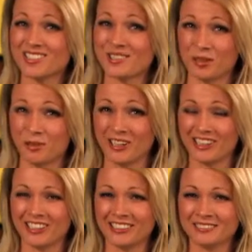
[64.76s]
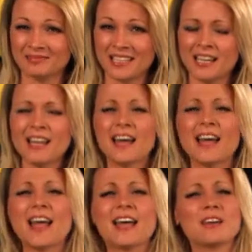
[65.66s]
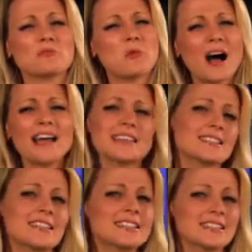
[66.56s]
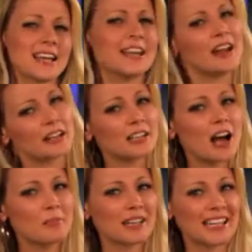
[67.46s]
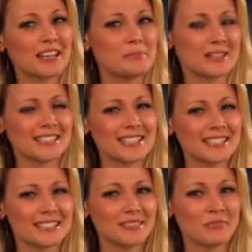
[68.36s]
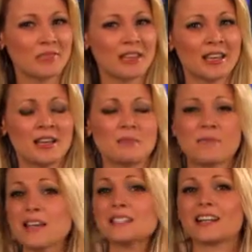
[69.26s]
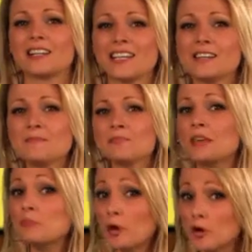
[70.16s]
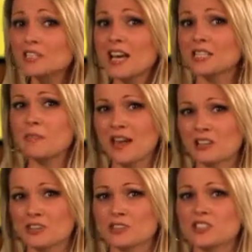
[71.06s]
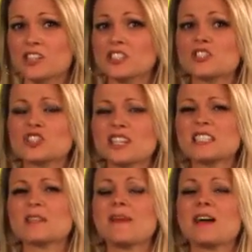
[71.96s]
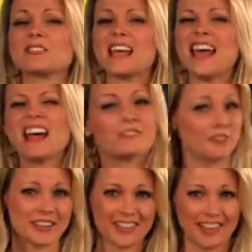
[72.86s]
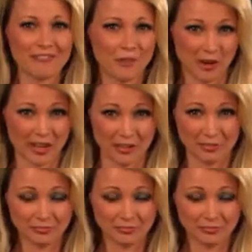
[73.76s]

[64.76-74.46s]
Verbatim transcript: do the work. And why is this an uncomplicated business? Basically, Protect Painters does just about everything for you.